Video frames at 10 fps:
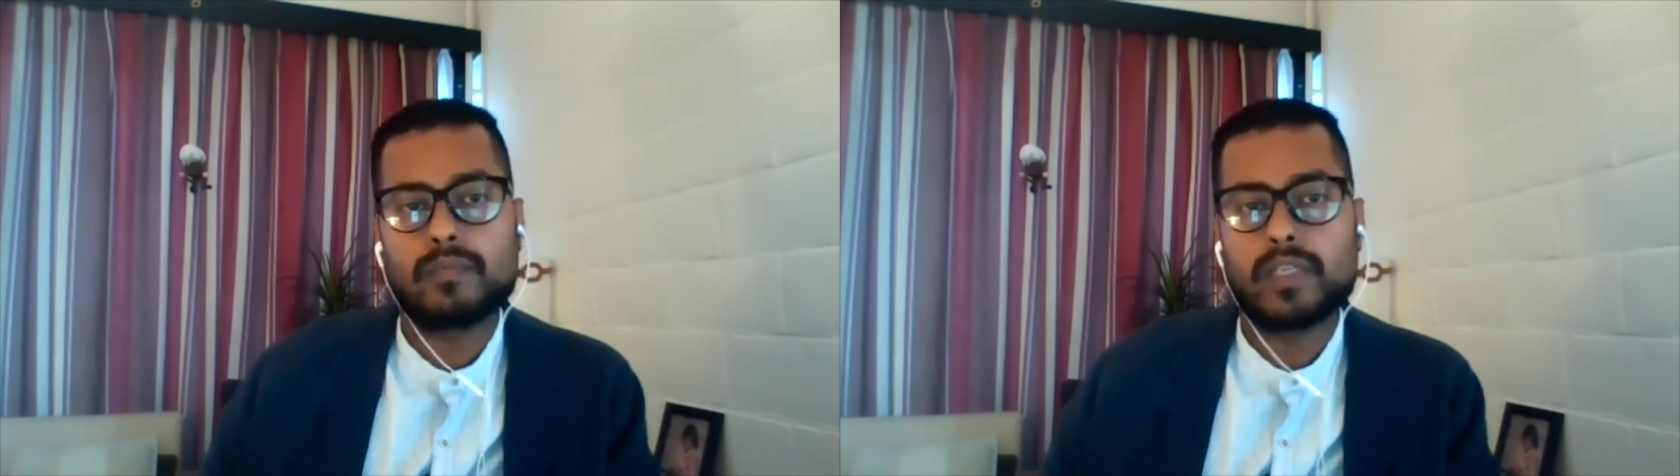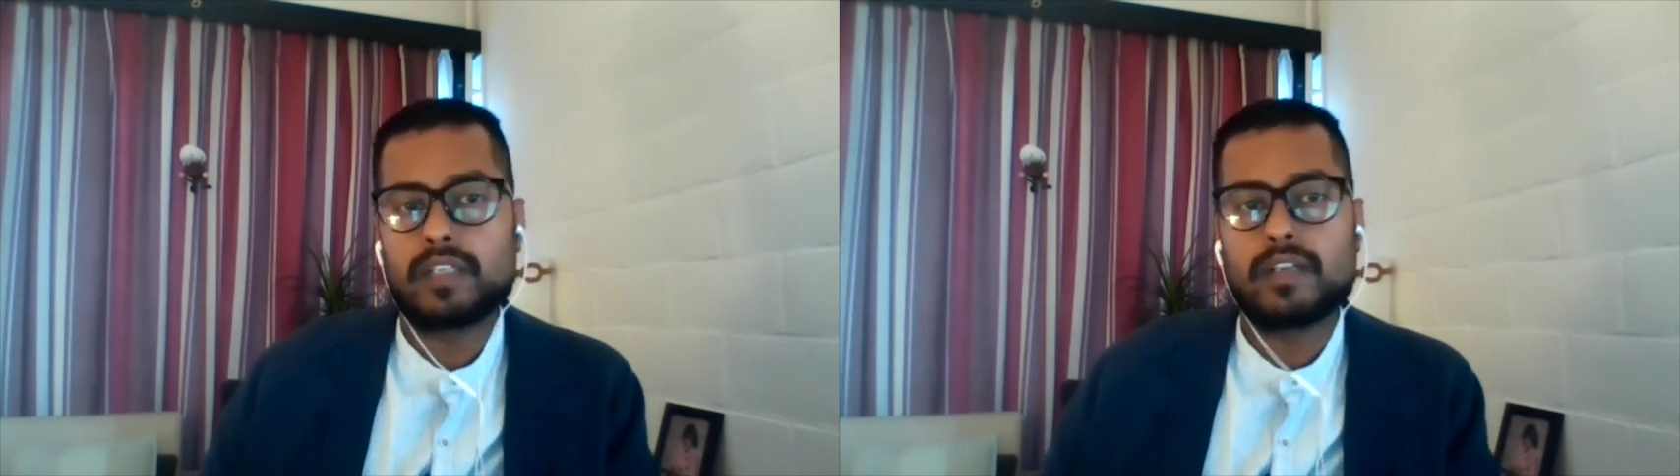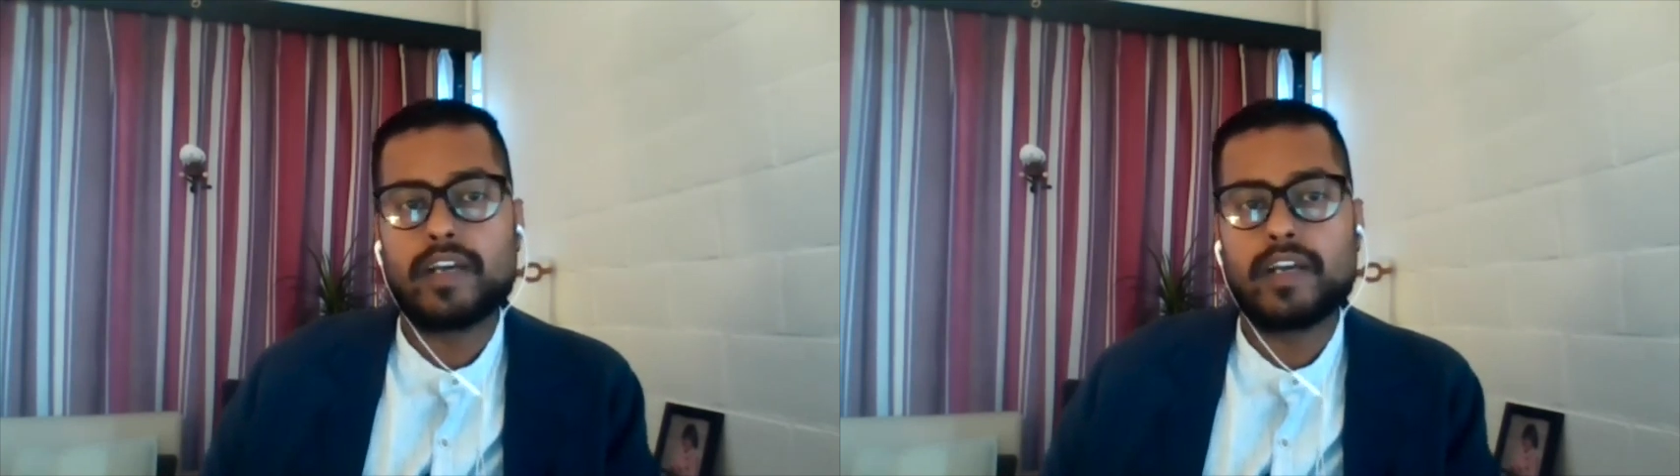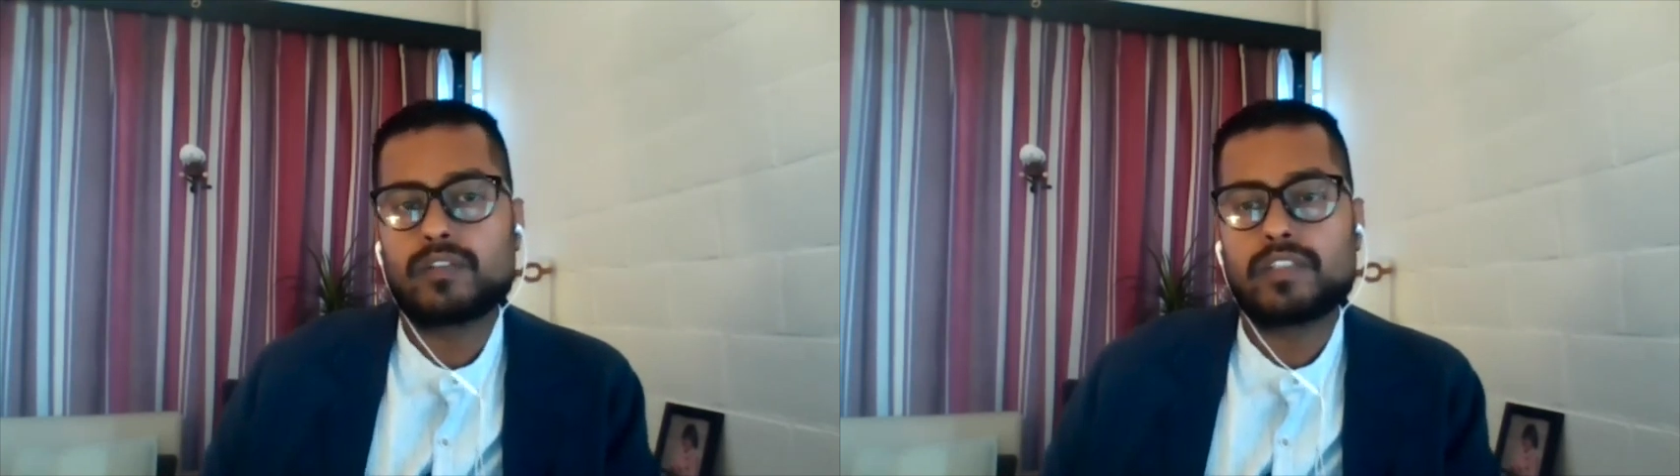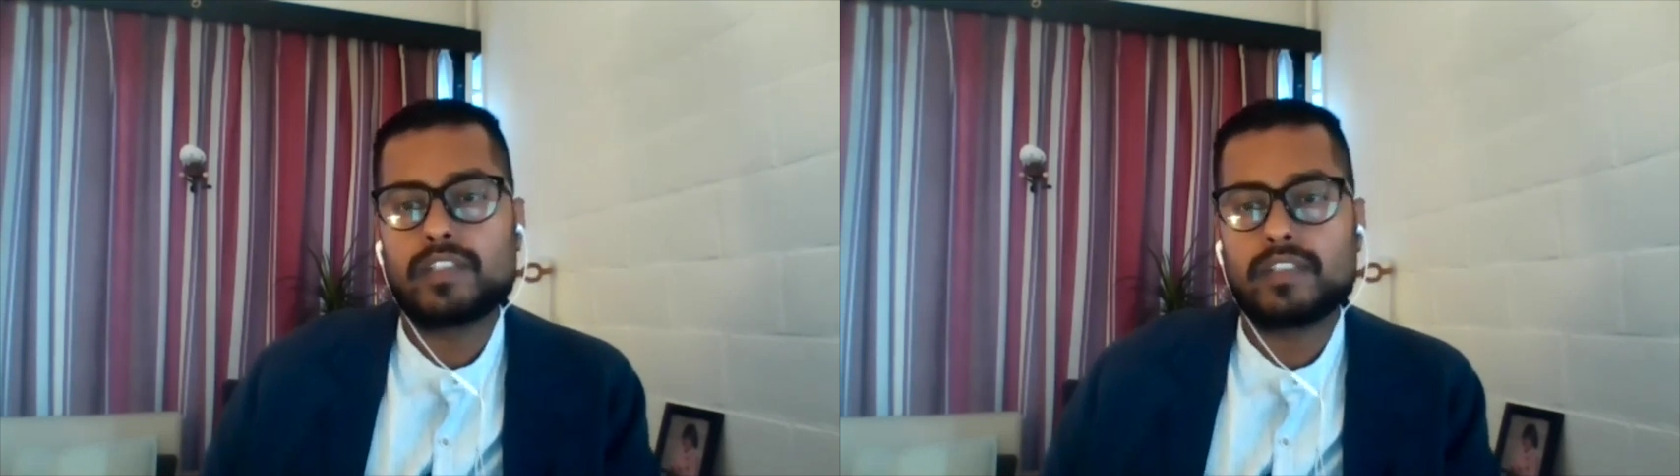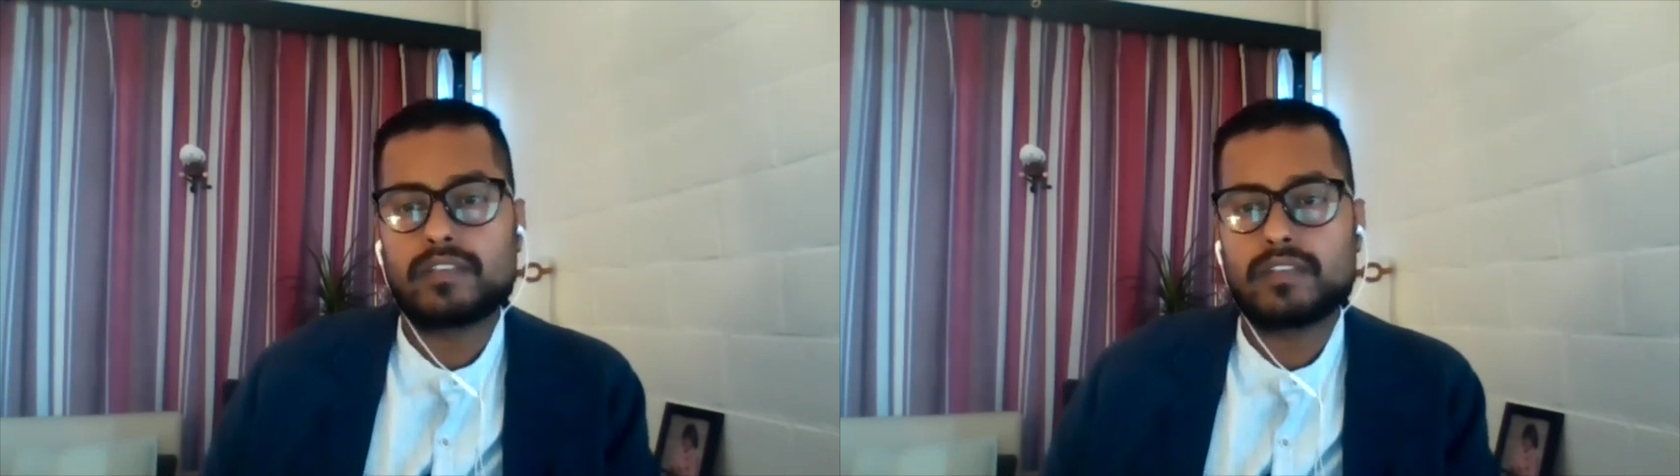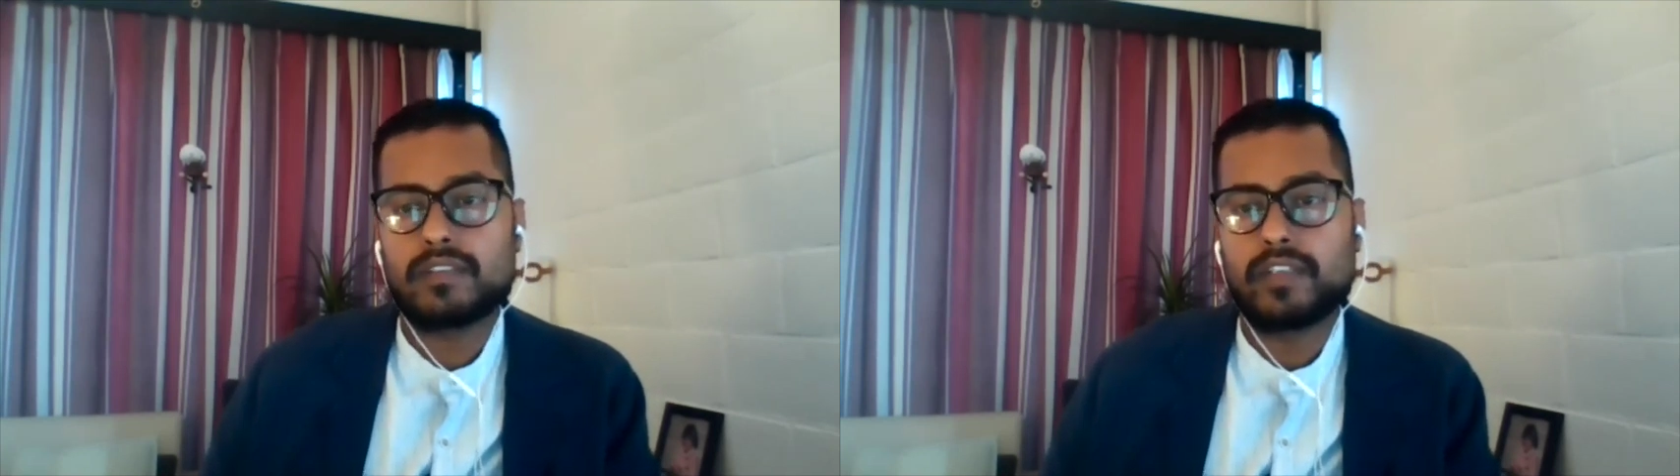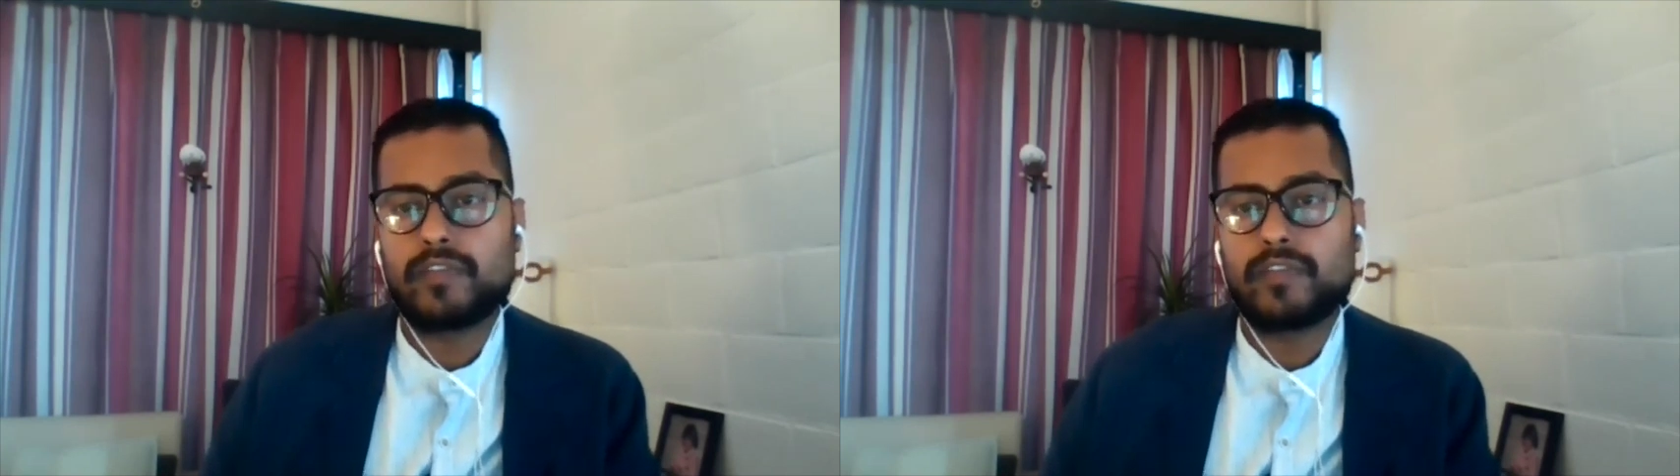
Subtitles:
but I would suggest if you